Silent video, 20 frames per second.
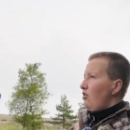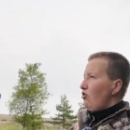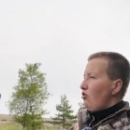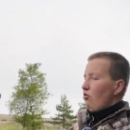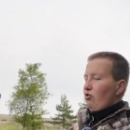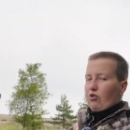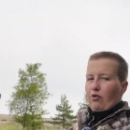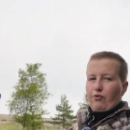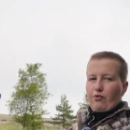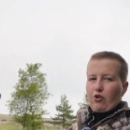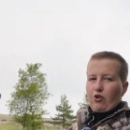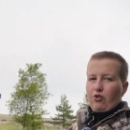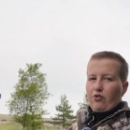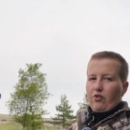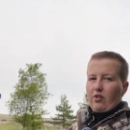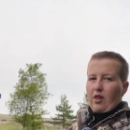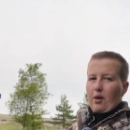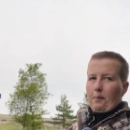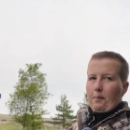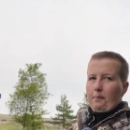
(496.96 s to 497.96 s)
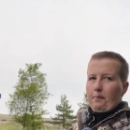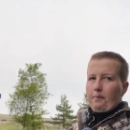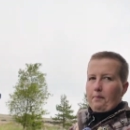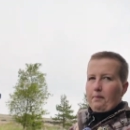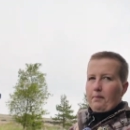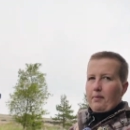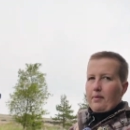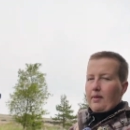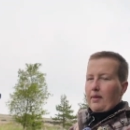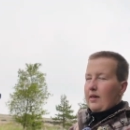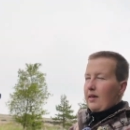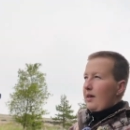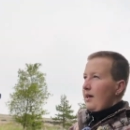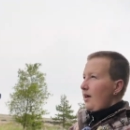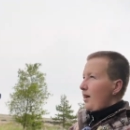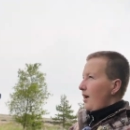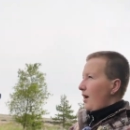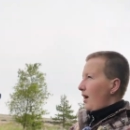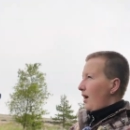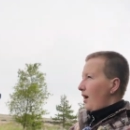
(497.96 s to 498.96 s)
so it's a first for them,
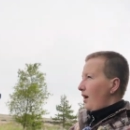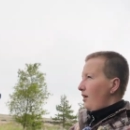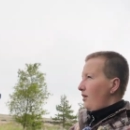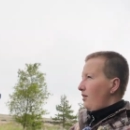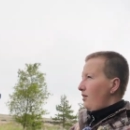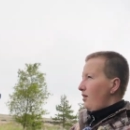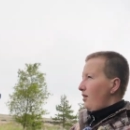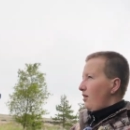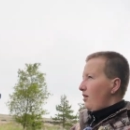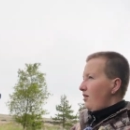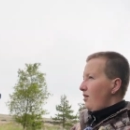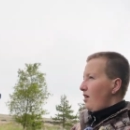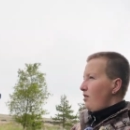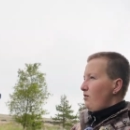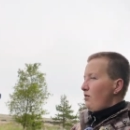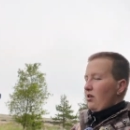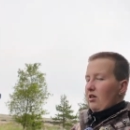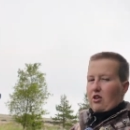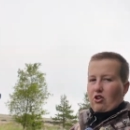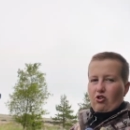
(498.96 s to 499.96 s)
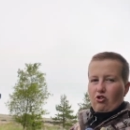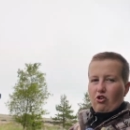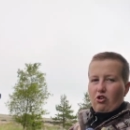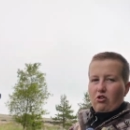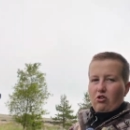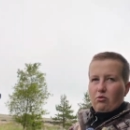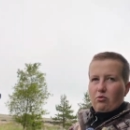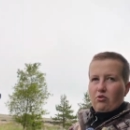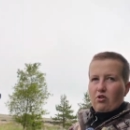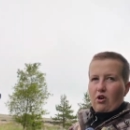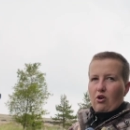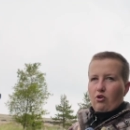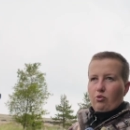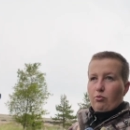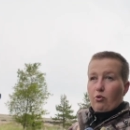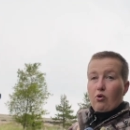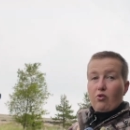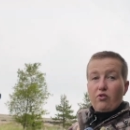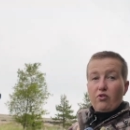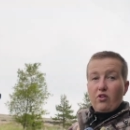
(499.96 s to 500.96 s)
and they're really enjoying themselves.
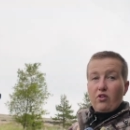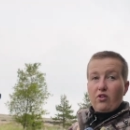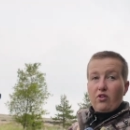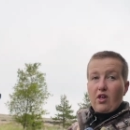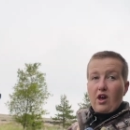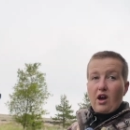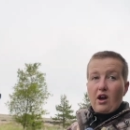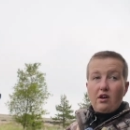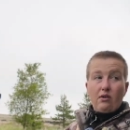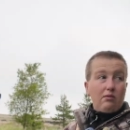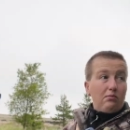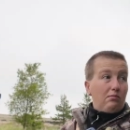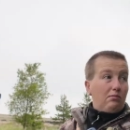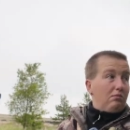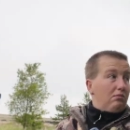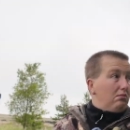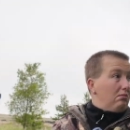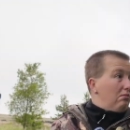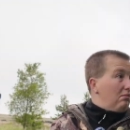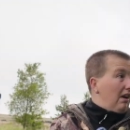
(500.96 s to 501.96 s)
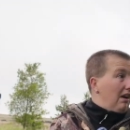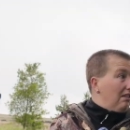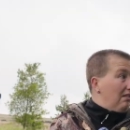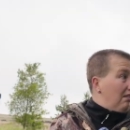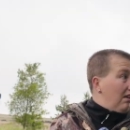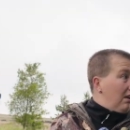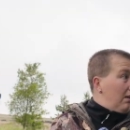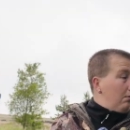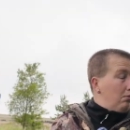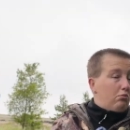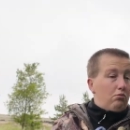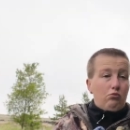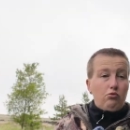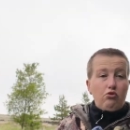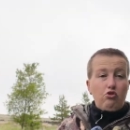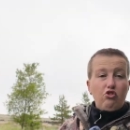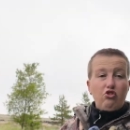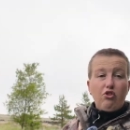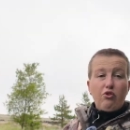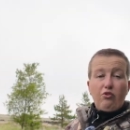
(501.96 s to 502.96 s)
But other than that, that's it,
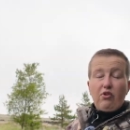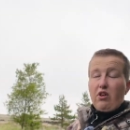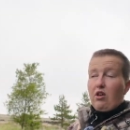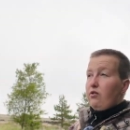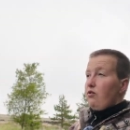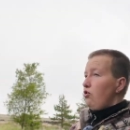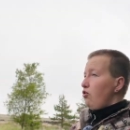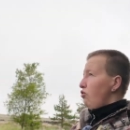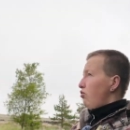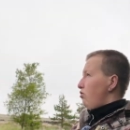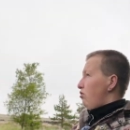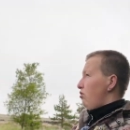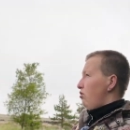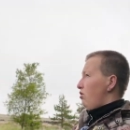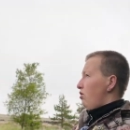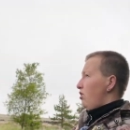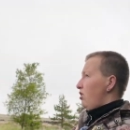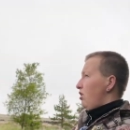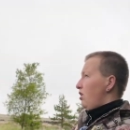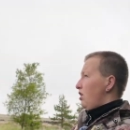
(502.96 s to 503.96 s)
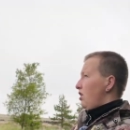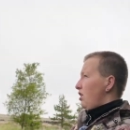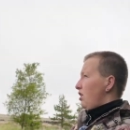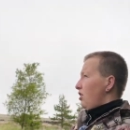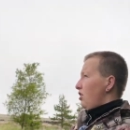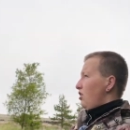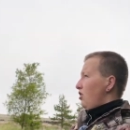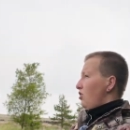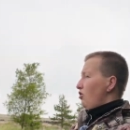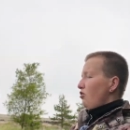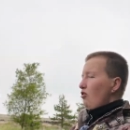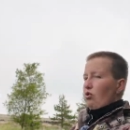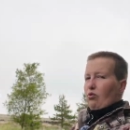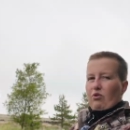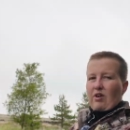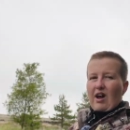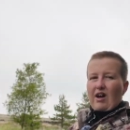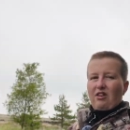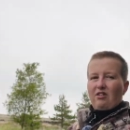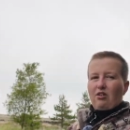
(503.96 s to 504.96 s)
just the three of us, so
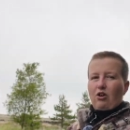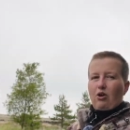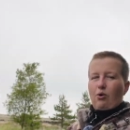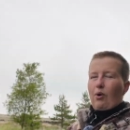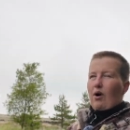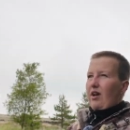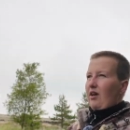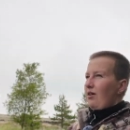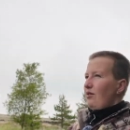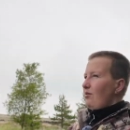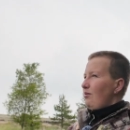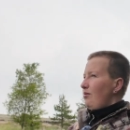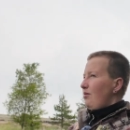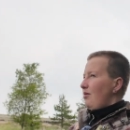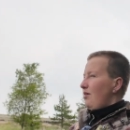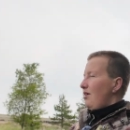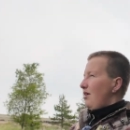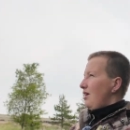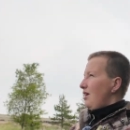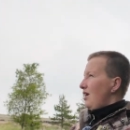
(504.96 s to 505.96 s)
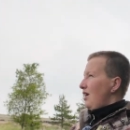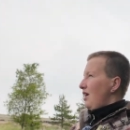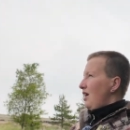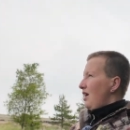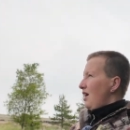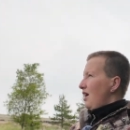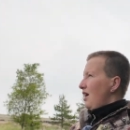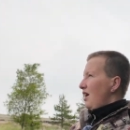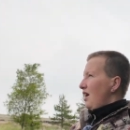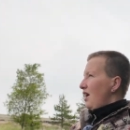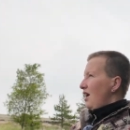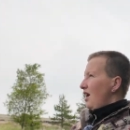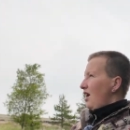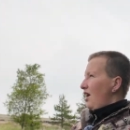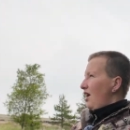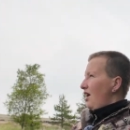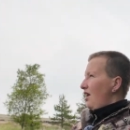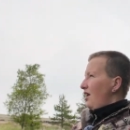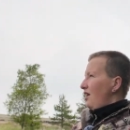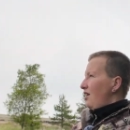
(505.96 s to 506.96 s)
nice and quiet,
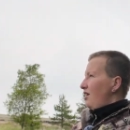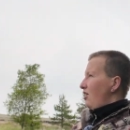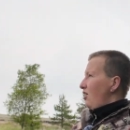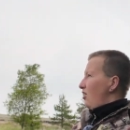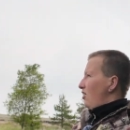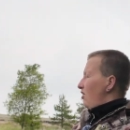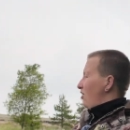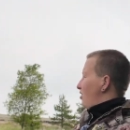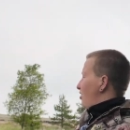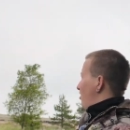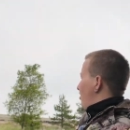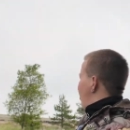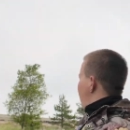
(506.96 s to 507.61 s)
and